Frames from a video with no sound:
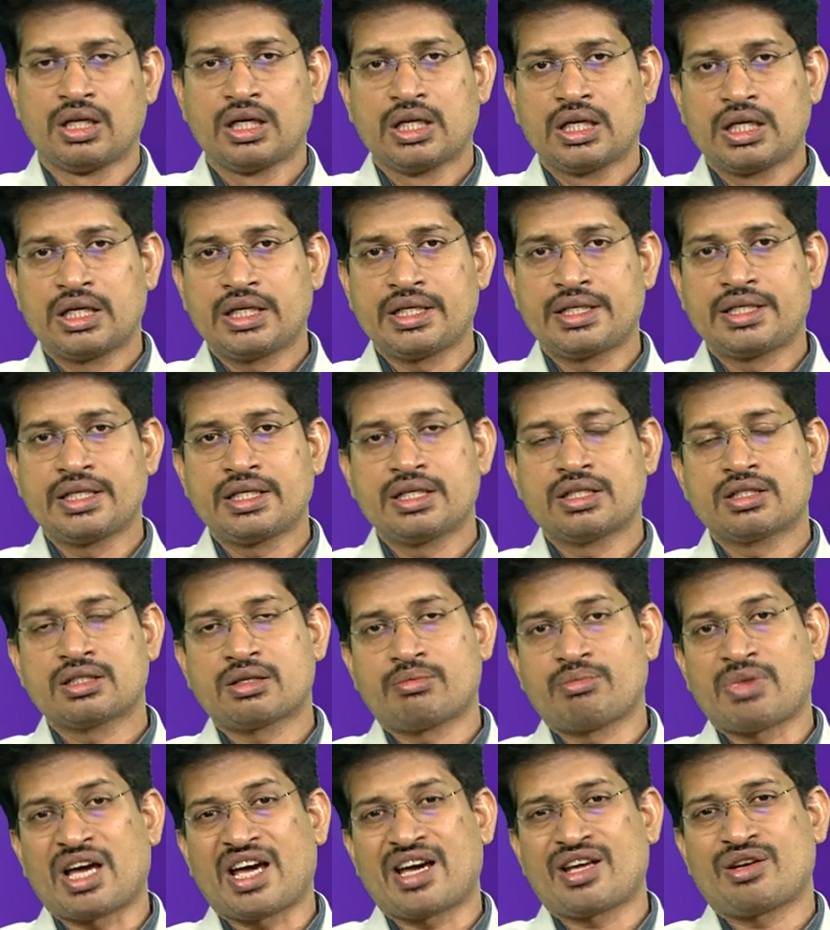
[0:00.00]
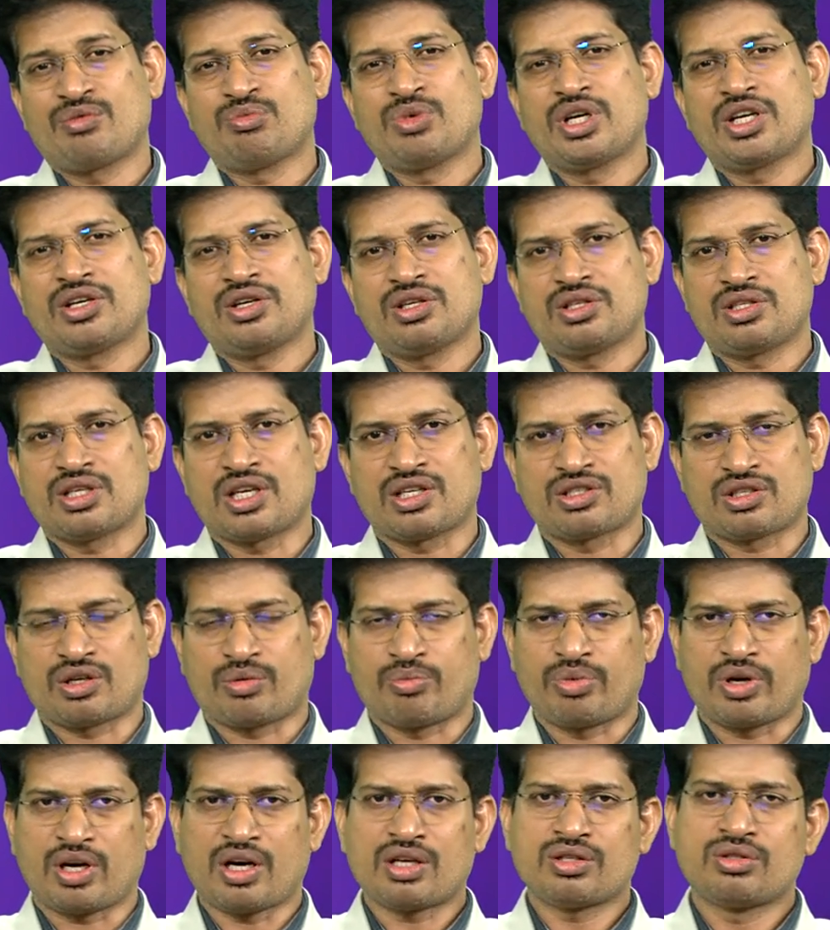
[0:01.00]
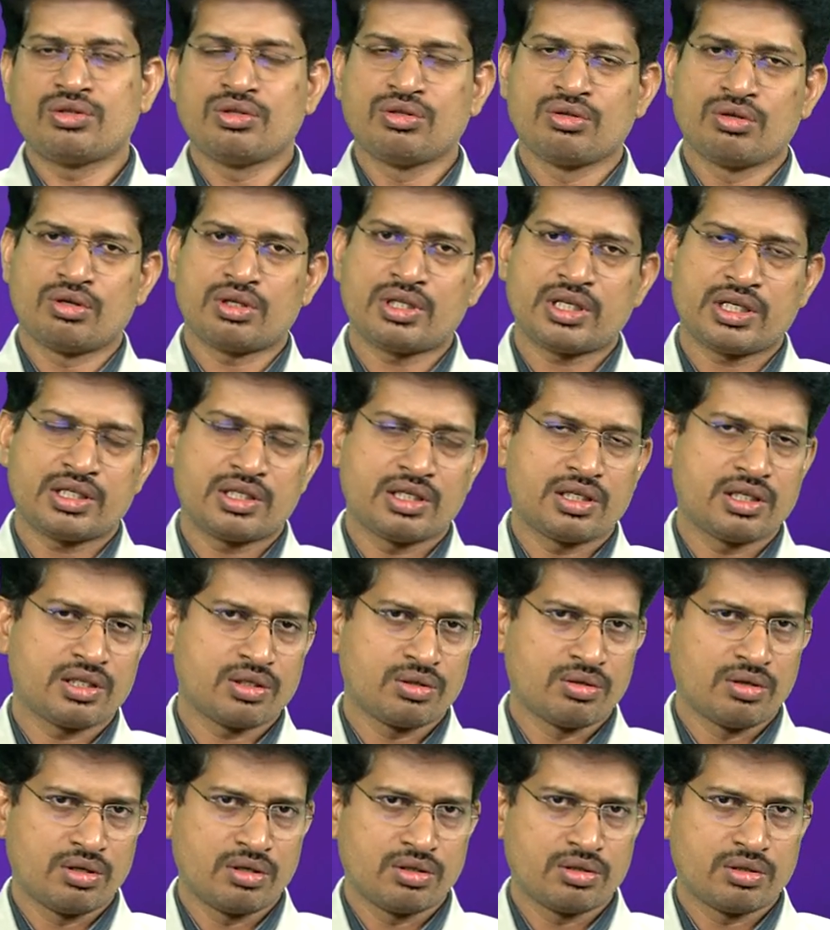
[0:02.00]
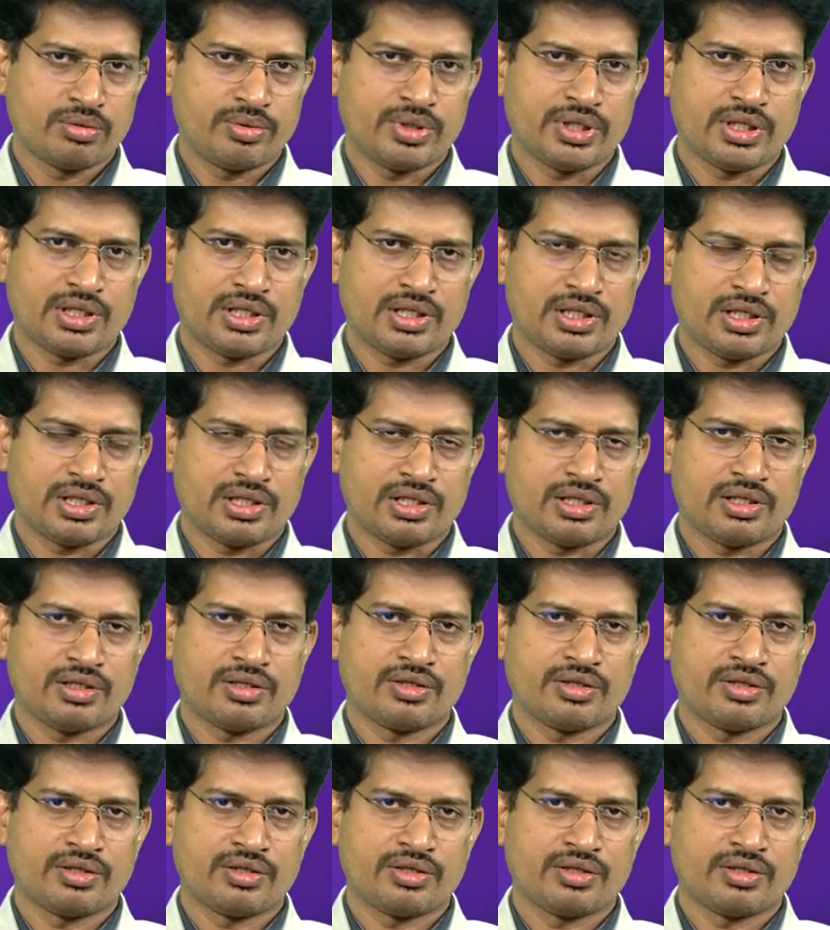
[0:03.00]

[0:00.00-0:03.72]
it is a man-made disaster, because you know that it is going to be inundated,